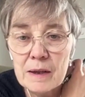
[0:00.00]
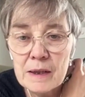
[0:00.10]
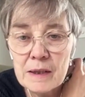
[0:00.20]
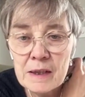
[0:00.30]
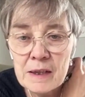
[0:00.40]

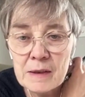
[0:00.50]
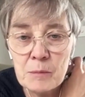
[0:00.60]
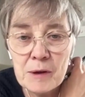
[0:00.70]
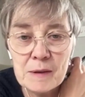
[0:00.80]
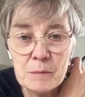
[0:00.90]
in the
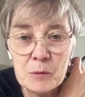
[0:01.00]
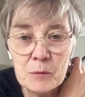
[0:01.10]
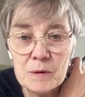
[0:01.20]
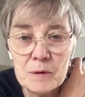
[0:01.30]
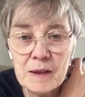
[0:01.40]

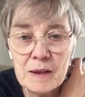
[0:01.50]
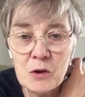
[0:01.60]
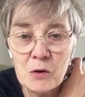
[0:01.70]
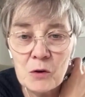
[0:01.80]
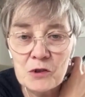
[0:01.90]
inexpressible, the
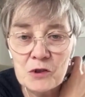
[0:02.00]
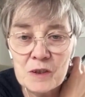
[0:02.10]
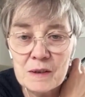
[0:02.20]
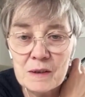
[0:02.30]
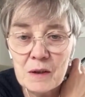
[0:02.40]

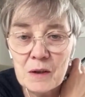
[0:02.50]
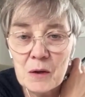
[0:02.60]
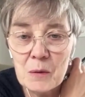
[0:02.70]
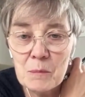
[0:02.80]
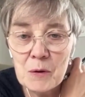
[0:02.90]
unconscious,
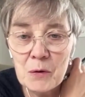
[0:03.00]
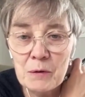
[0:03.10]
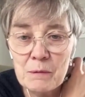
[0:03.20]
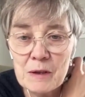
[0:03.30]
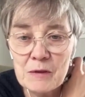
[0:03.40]
beyond
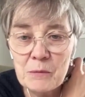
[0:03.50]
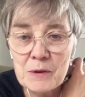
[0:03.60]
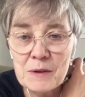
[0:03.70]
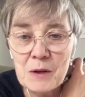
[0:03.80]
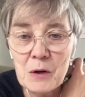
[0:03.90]
the reach of
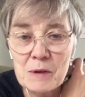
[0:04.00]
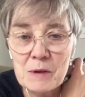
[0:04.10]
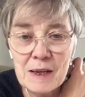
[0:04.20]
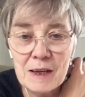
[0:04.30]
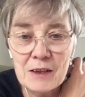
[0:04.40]
one's own
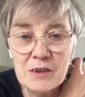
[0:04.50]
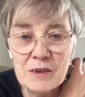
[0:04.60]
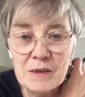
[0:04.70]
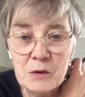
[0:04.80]
intelligence,